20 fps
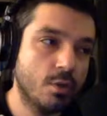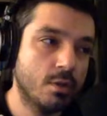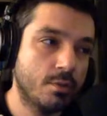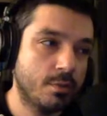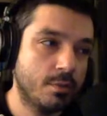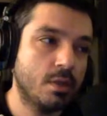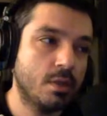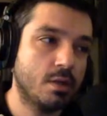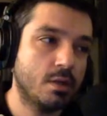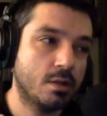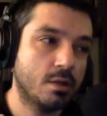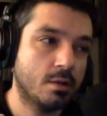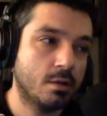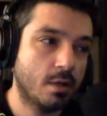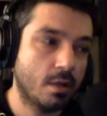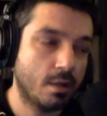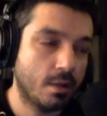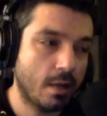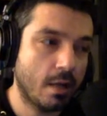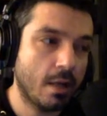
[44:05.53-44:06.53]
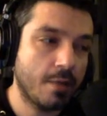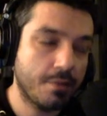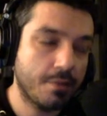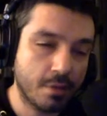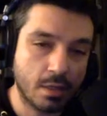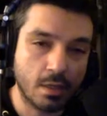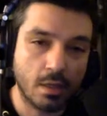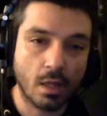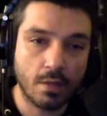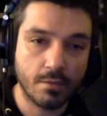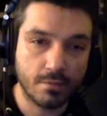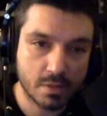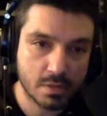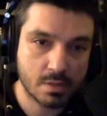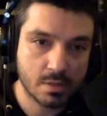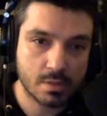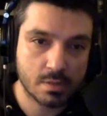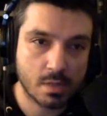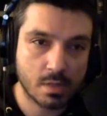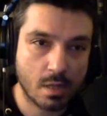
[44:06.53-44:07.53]
Embiid and Anthony Davis
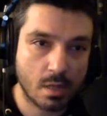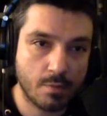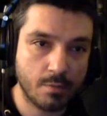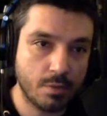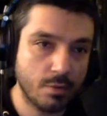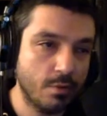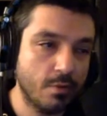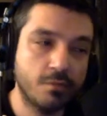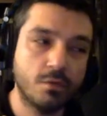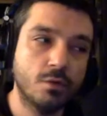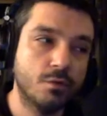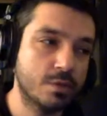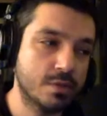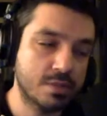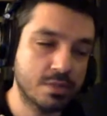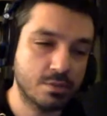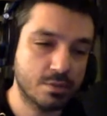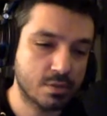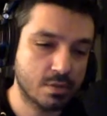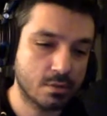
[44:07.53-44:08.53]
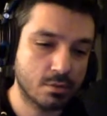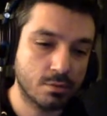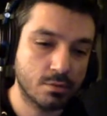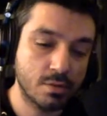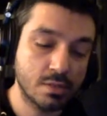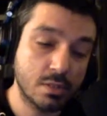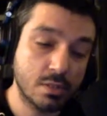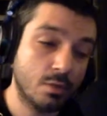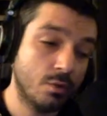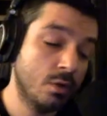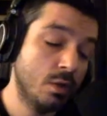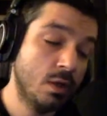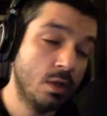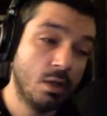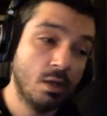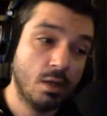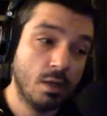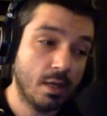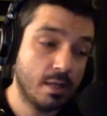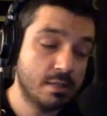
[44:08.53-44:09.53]
this time. You have no excuse to lose. So
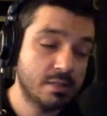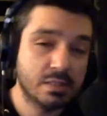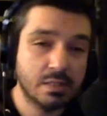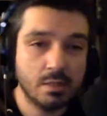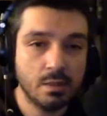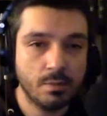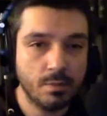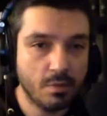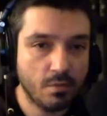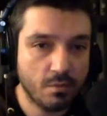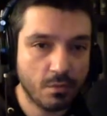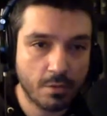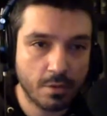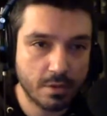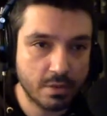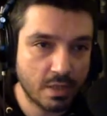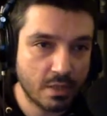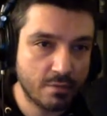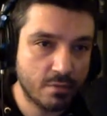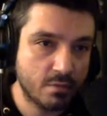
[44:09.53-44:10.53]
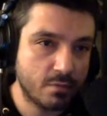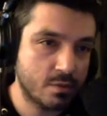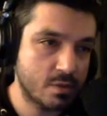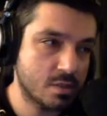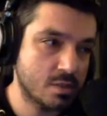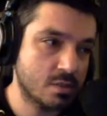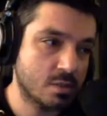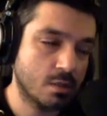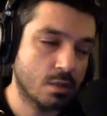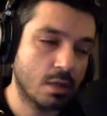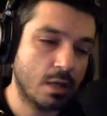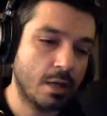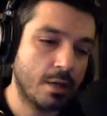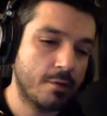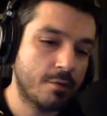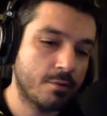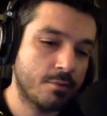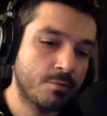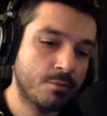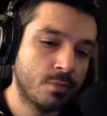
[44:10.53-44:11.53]
it's going to be very David versus Goliath.
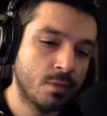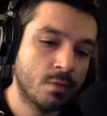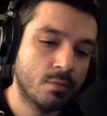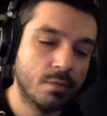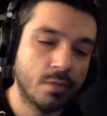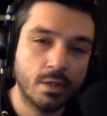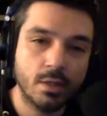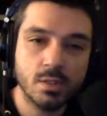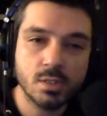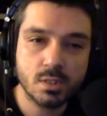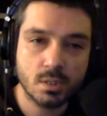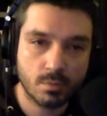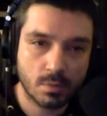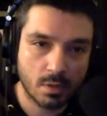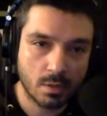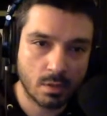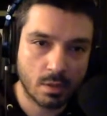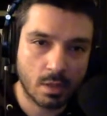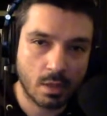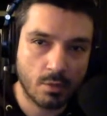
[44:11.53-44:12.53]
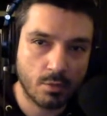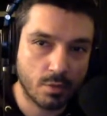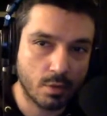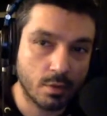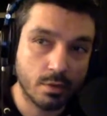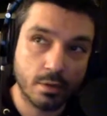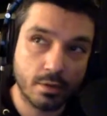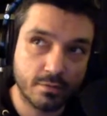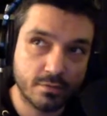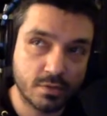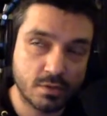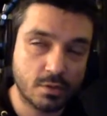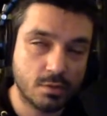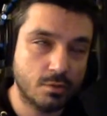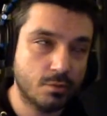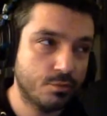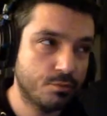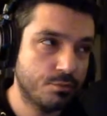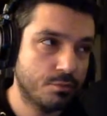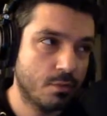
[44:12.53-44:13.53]
But here's something that I would love to
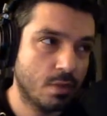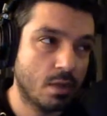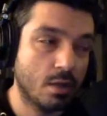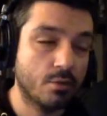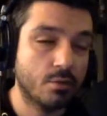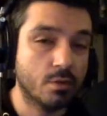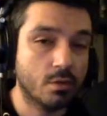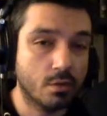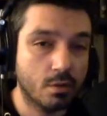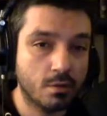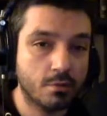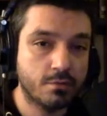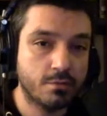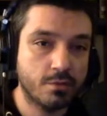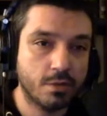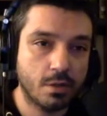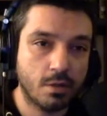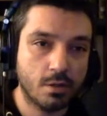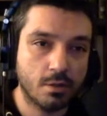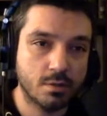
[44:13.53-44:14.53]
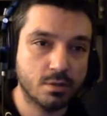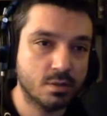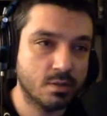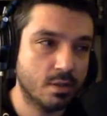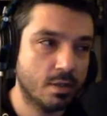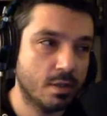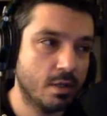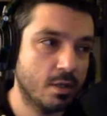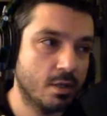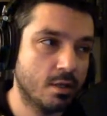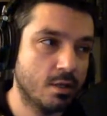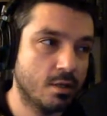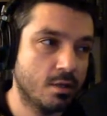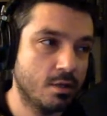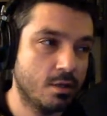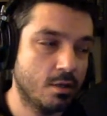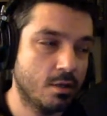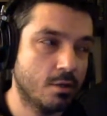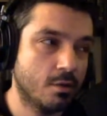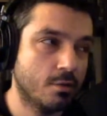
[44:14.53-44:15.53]
do, and I would love for y'all to
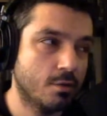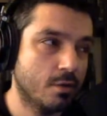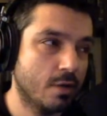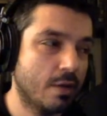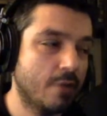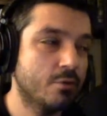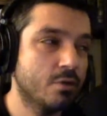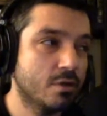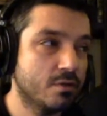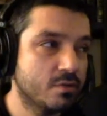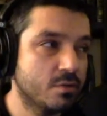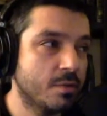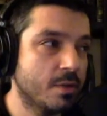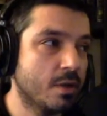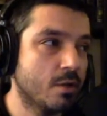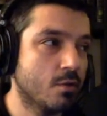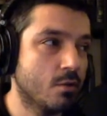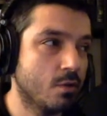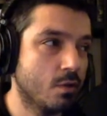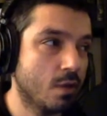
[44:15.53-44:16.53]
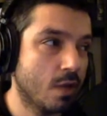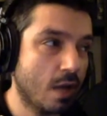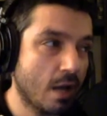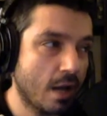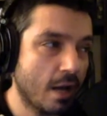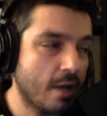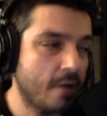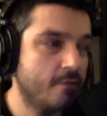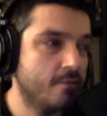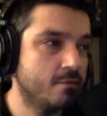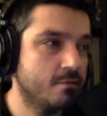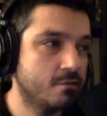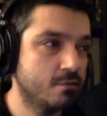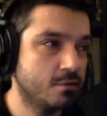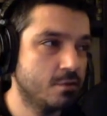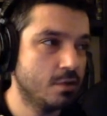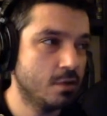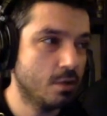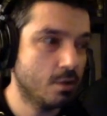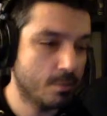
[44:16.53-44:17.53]
I would love to make a live,
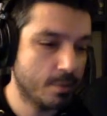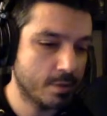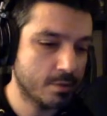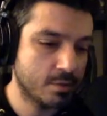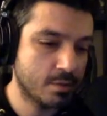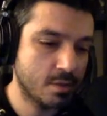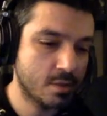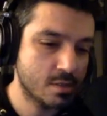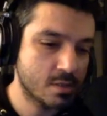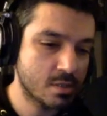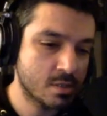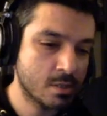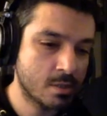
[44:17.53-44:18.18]
about this.